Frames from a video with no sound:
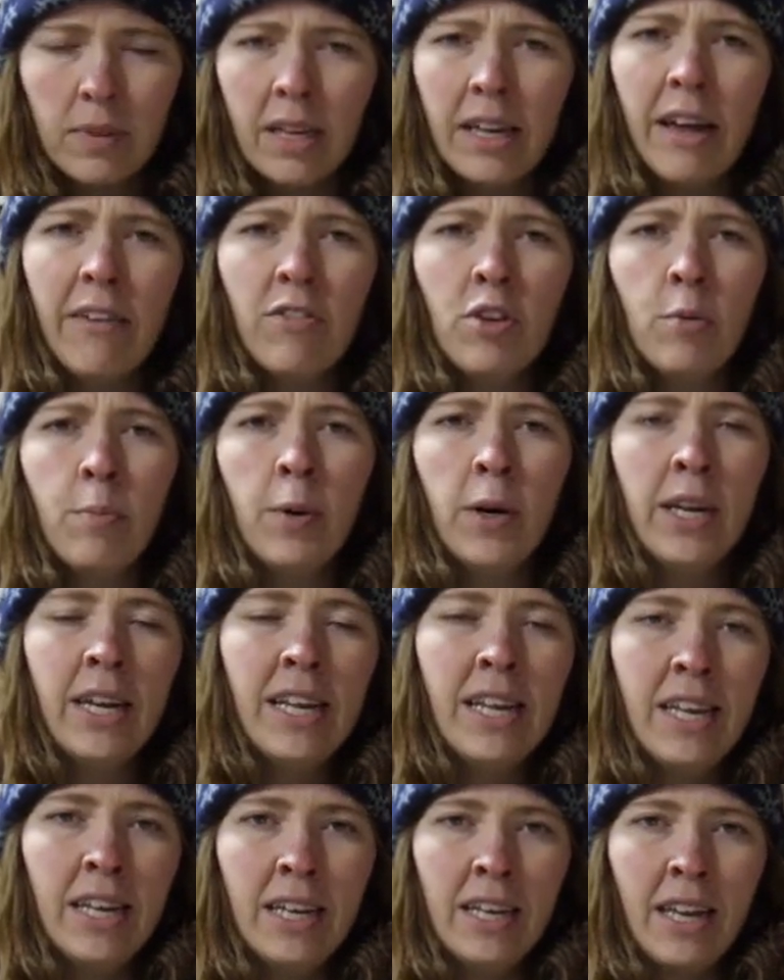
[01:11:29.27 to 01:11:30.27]
if you put
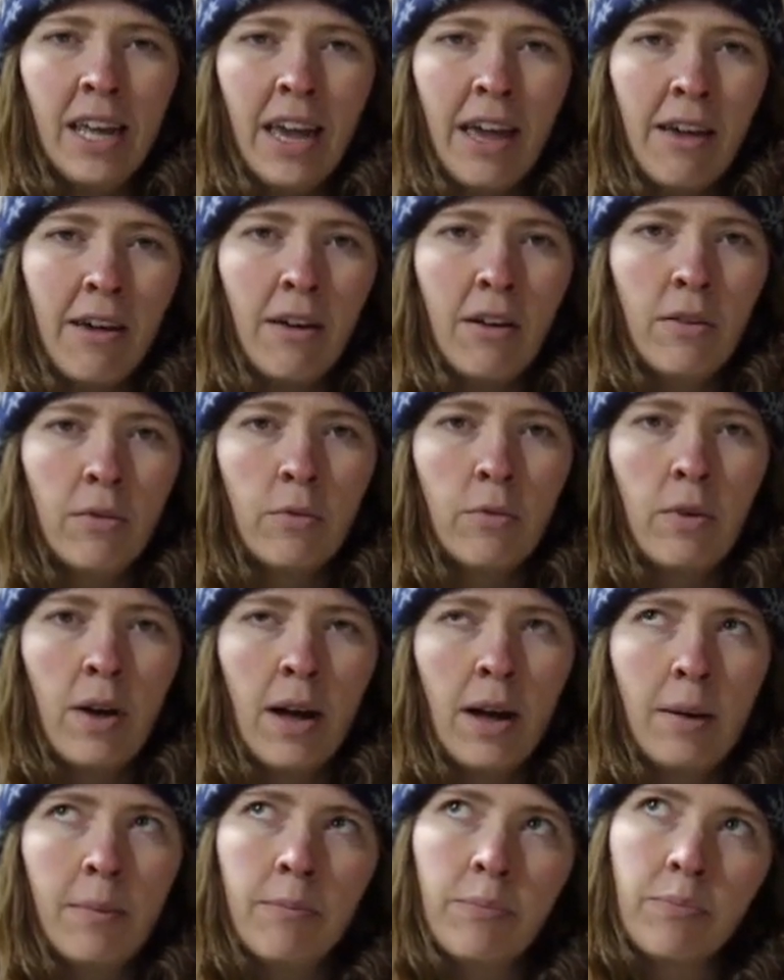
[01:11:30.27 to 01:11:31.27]
it in a
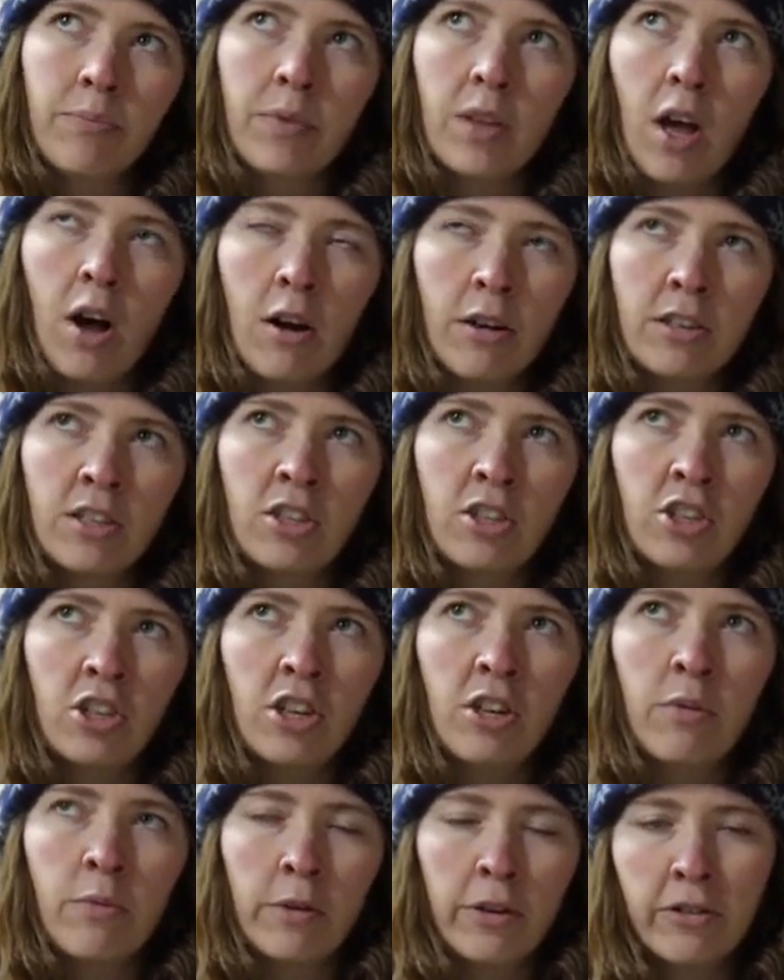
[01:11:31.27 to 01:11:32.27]
um,
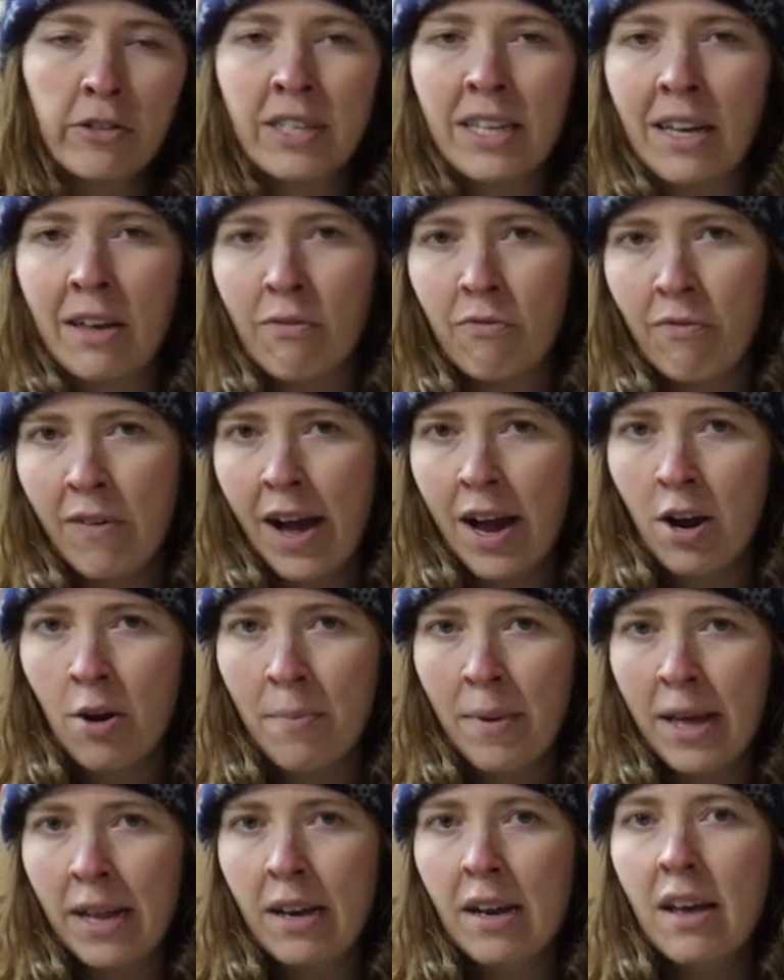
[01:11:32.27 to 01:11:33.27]
oxygen reducing
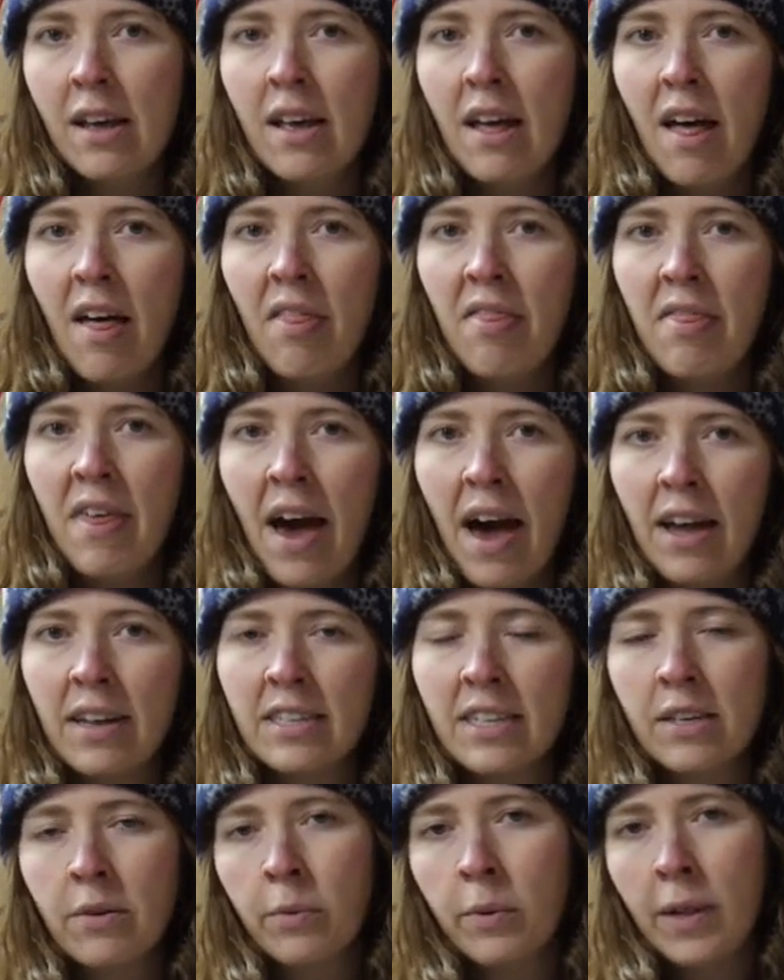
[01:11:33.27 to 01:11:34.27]
environment,
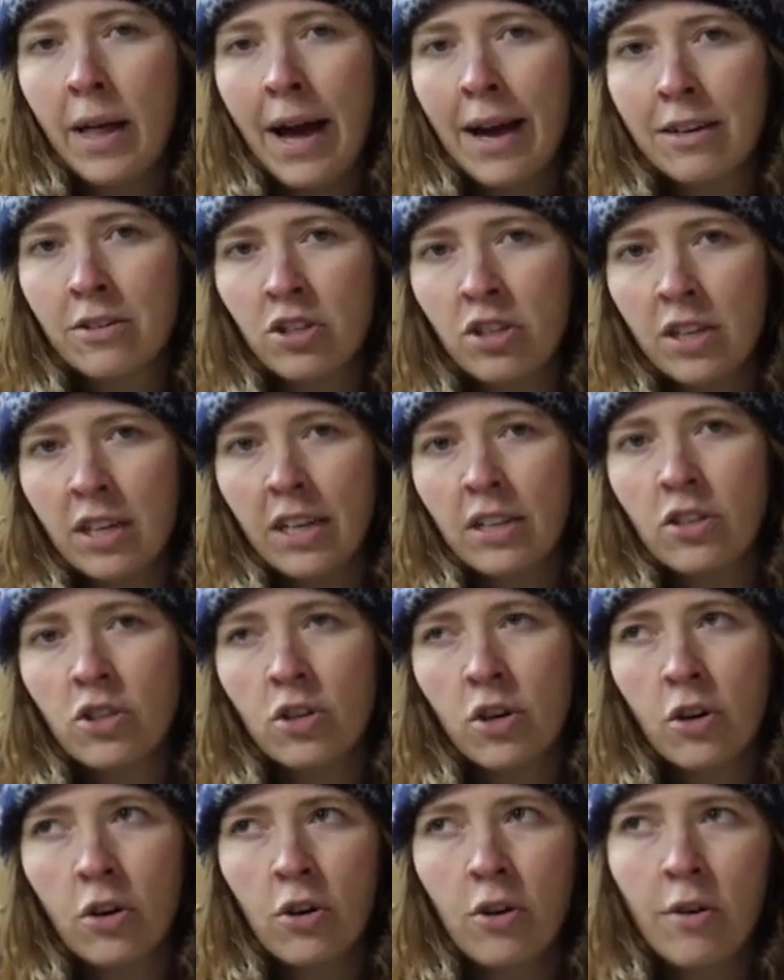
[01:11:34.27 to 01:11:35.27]
that it will actually
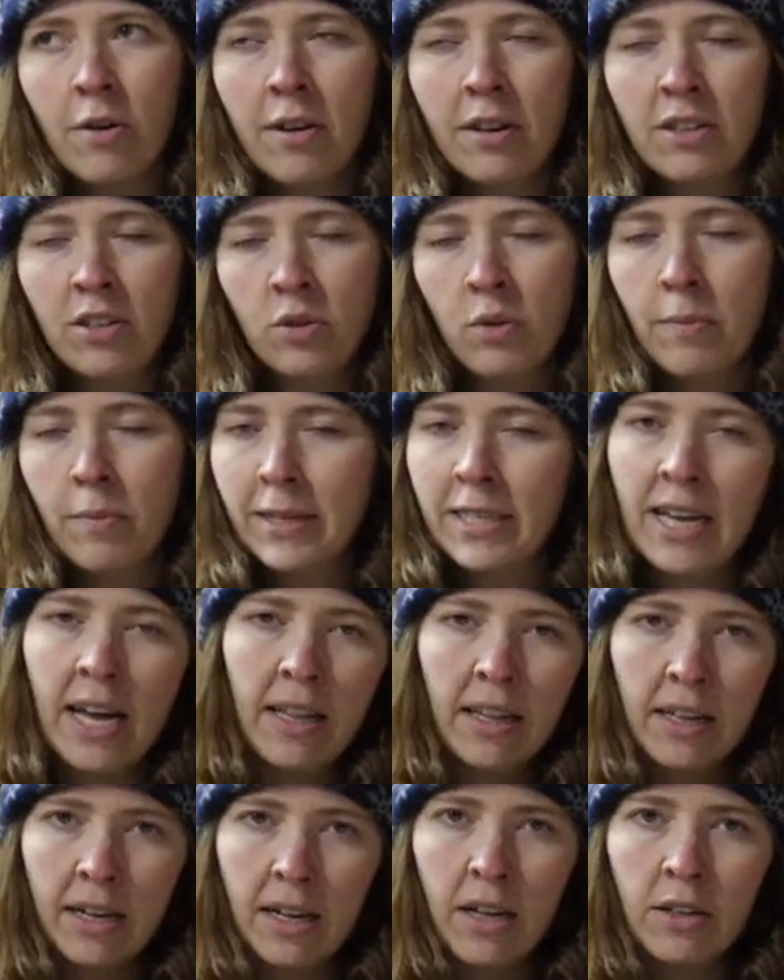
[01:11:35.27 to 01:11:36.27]
turn to a
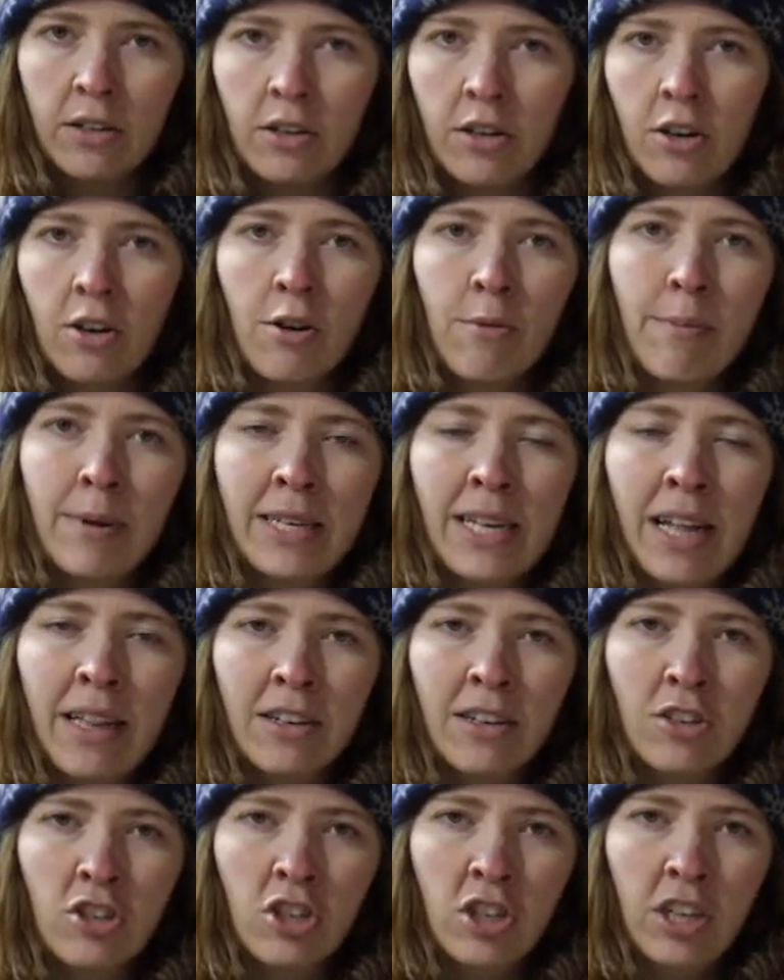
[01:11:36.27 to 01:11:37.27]
metallic color or
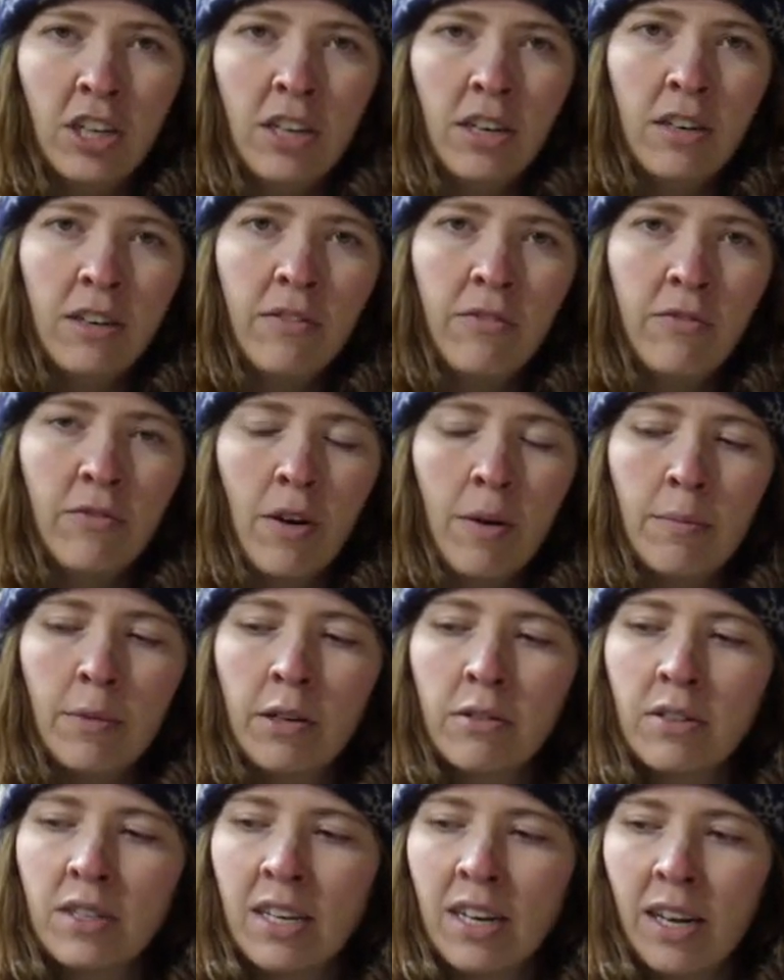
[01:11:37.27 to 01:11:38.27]
metallic sheen from
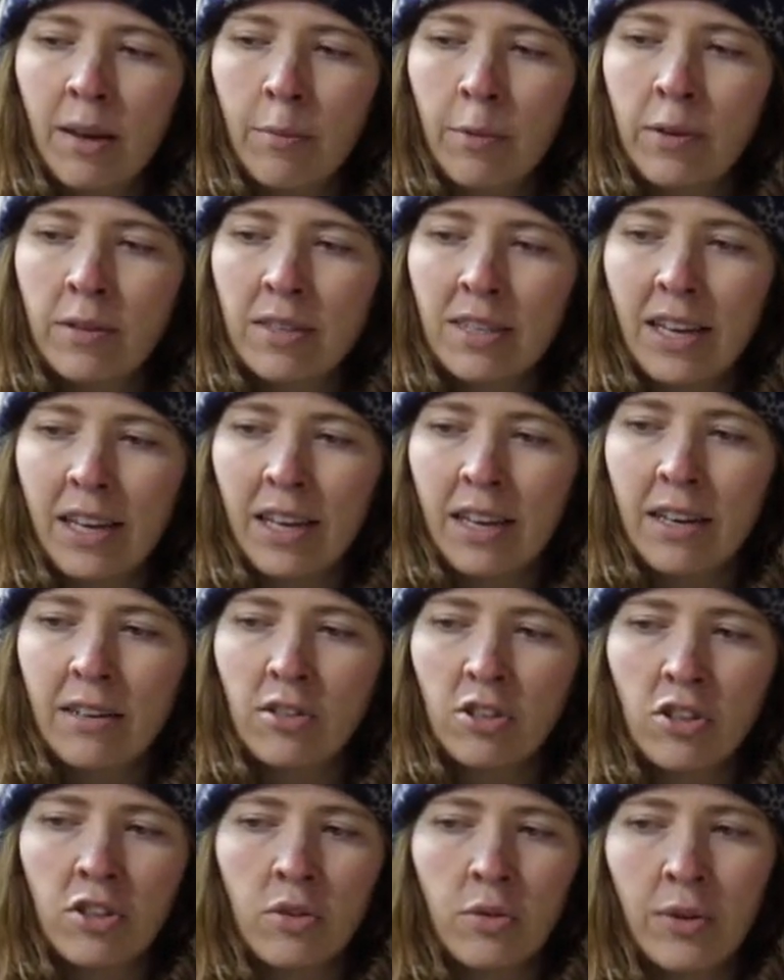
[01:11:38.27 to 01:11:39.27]
those enamels. Like it
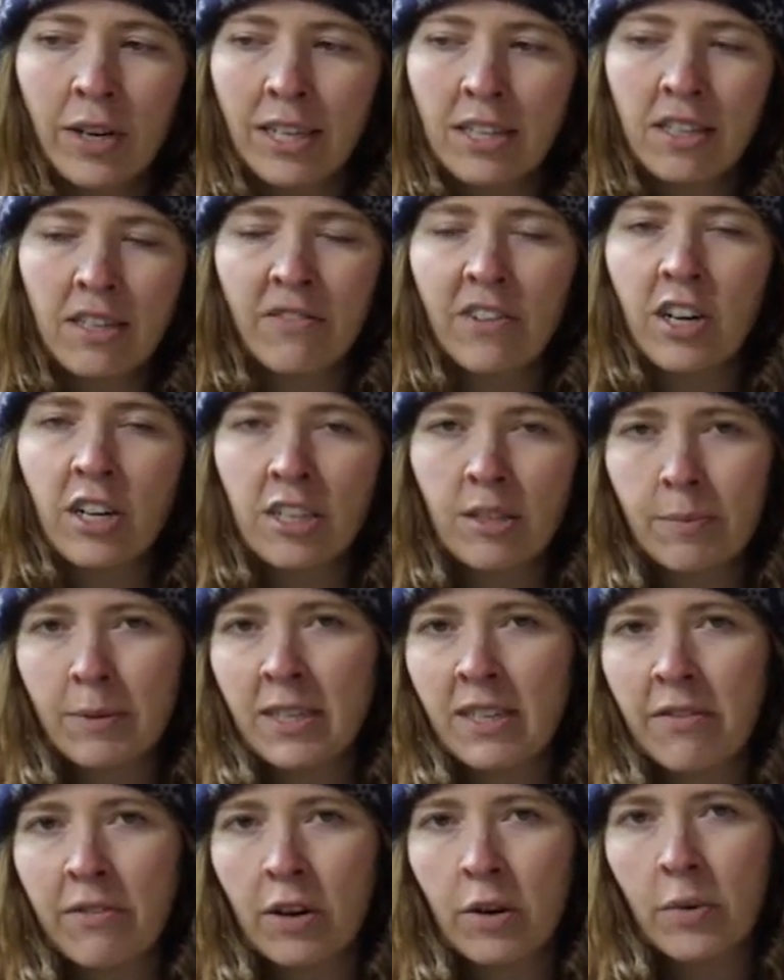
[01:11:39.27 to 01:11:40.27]
just creates a very
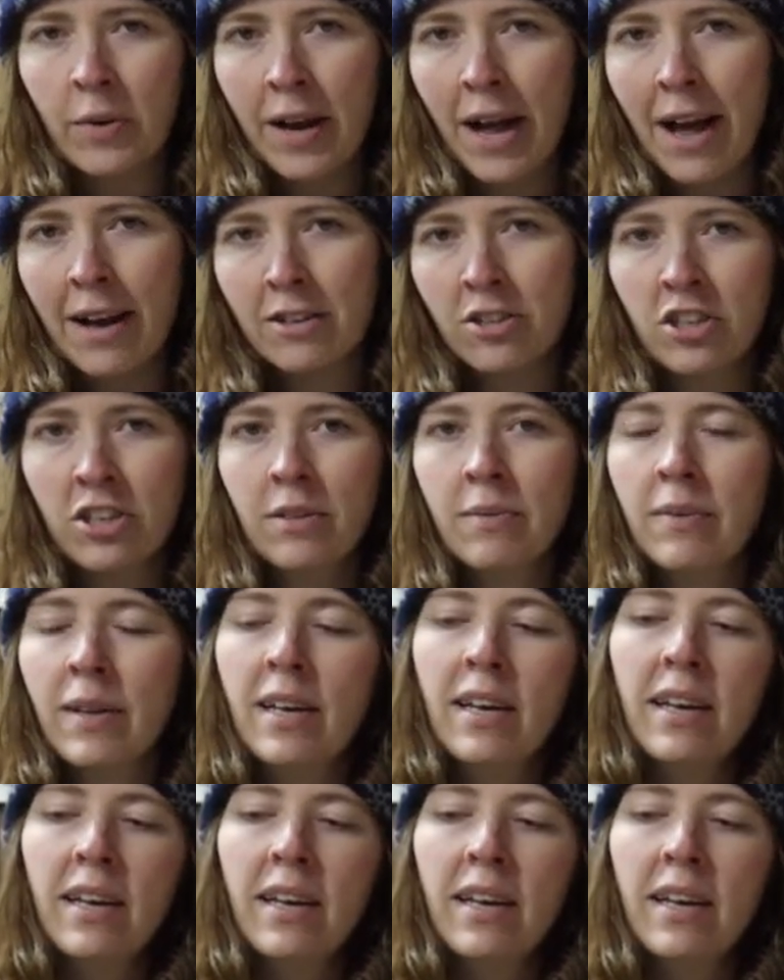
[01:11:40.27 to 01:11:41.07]
specific reaction.